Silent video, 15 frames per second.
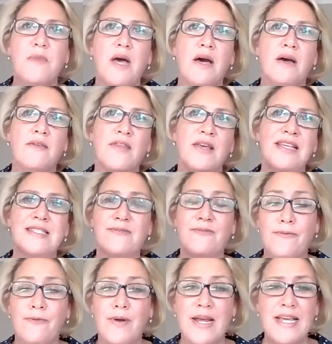Uh, there's
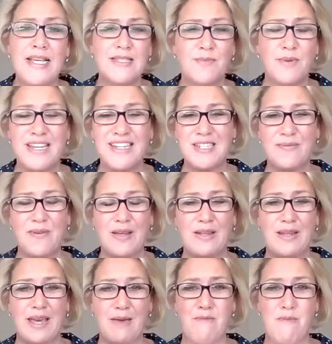freeze where you just
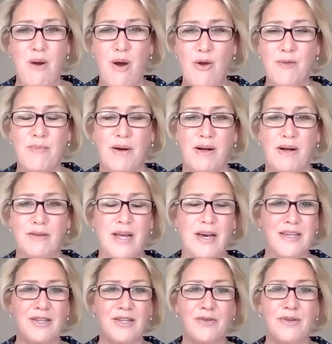feel immobile,
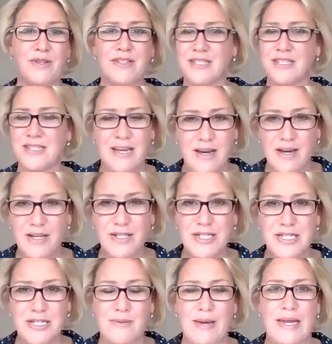like you just can't
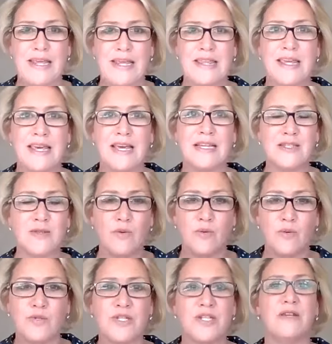do anything. It's
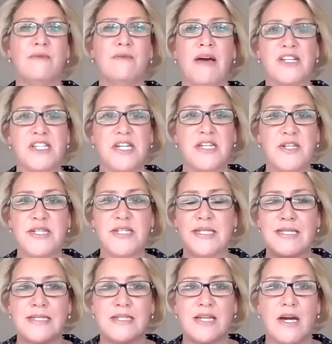all too much, and you
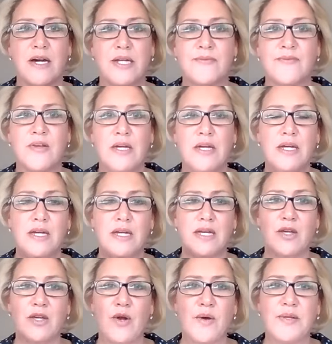just kind of,
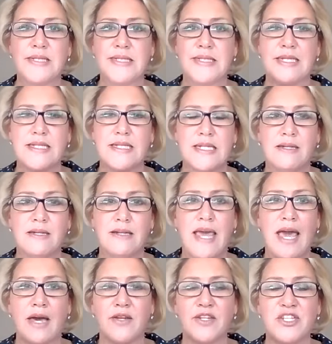you know, sit and
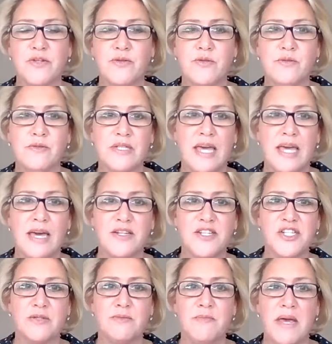count your
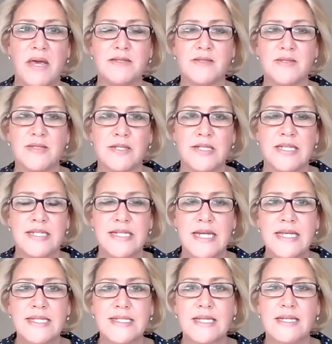count your pencils on your
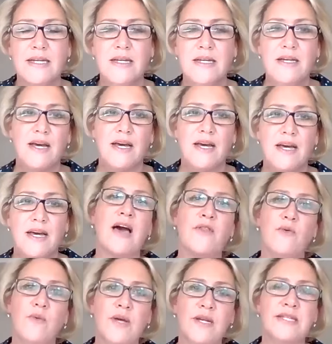desk. And the
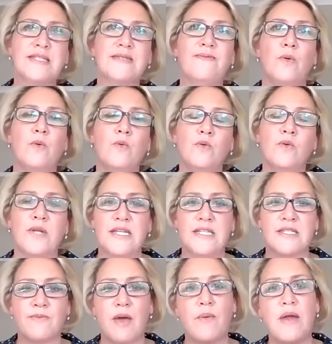other one is born,
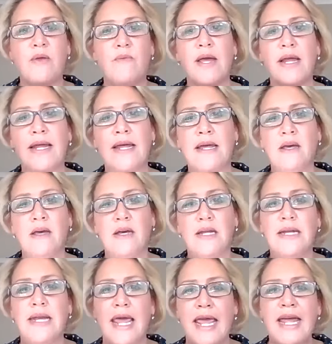is where we really
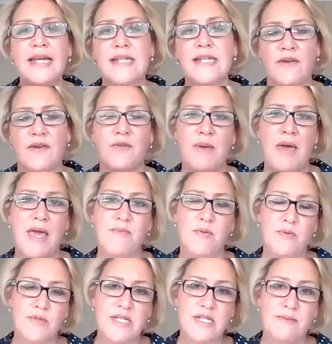need other
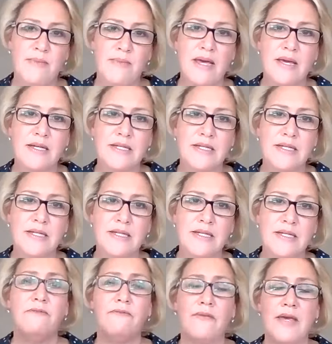people to make us
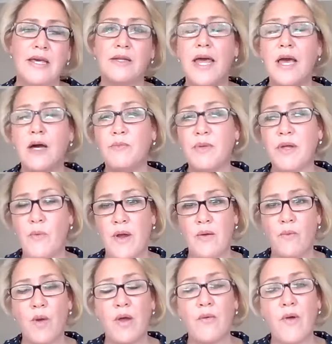feel happy where
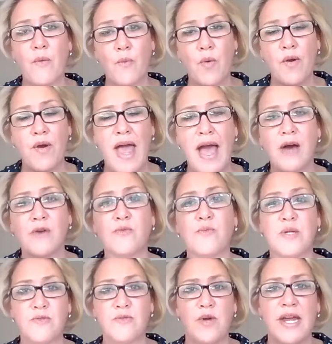we're, we're out,
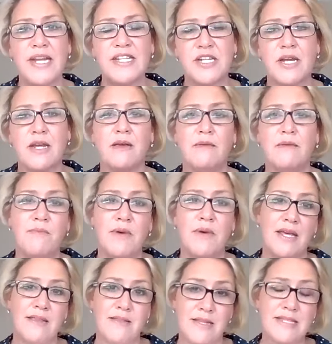we're reaching, but
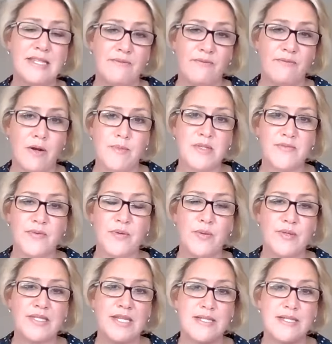in this environment, of
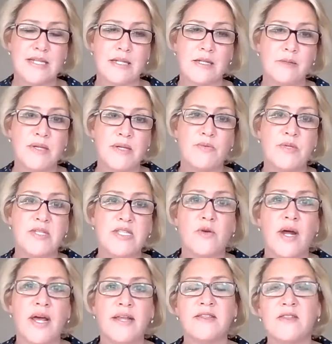course, that's a little bit
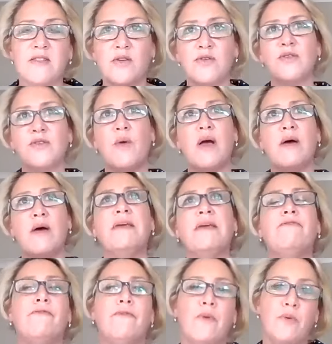restrained. So those are our big
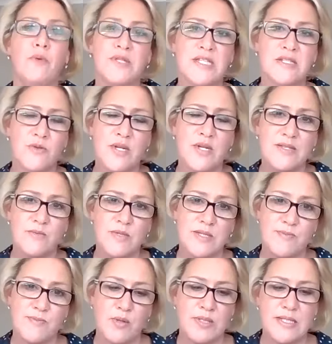four stress
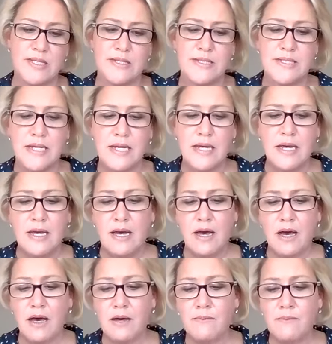responses
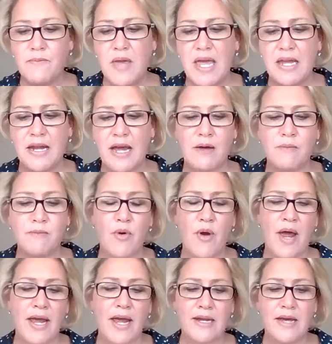um, in our
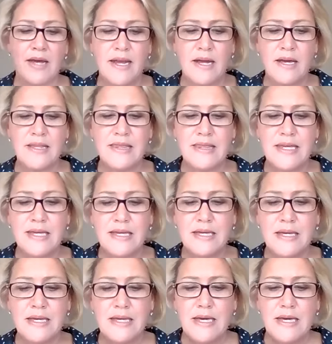brain. And I
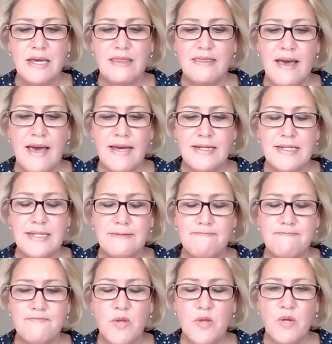think that,
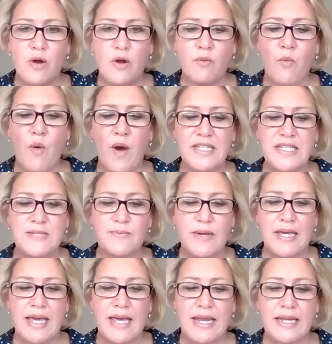you know, once we
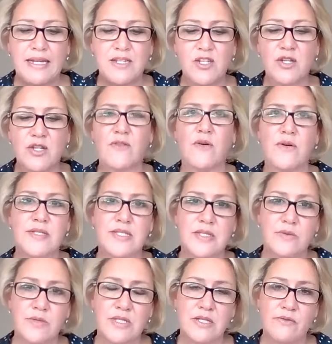get into those
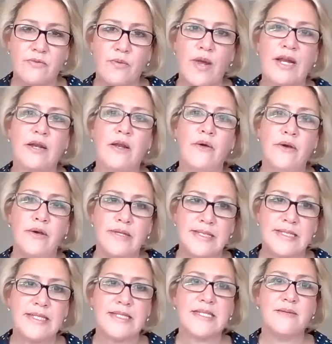sorts of red alert
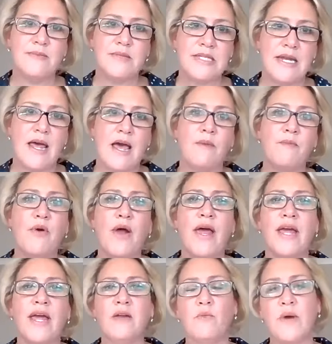systems in our
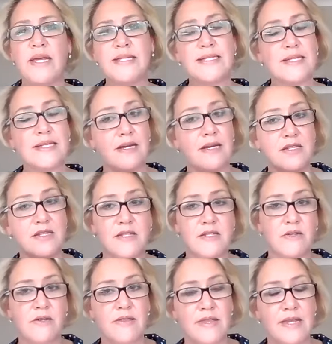brain, we start to
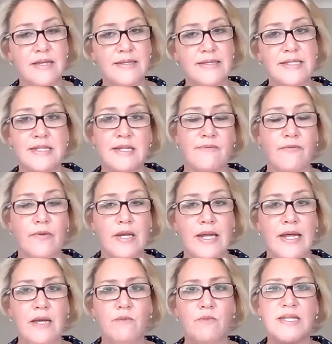do things
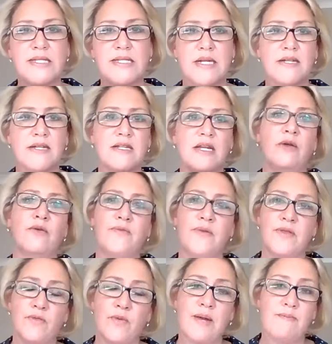differently. We start to look for
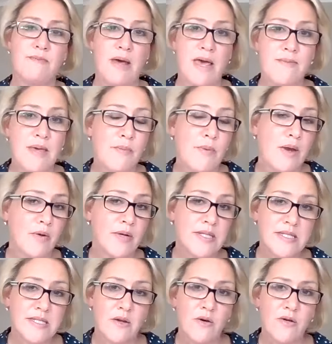threat maybe where
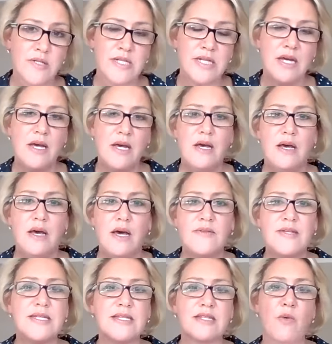it's not. And
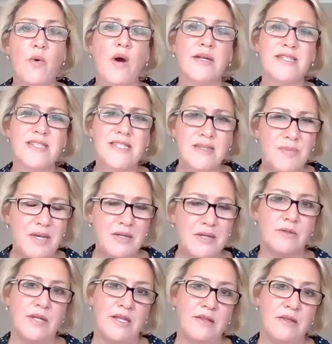this is quite
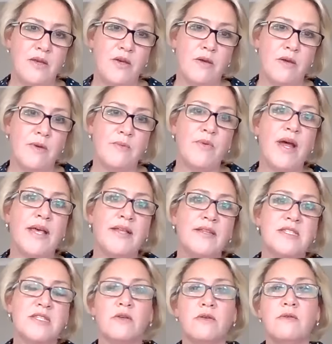typical in the human brain.
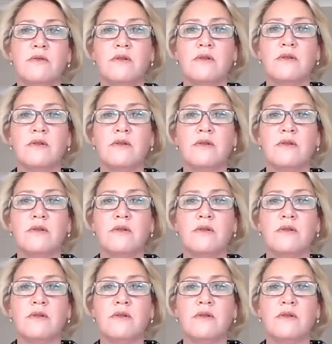So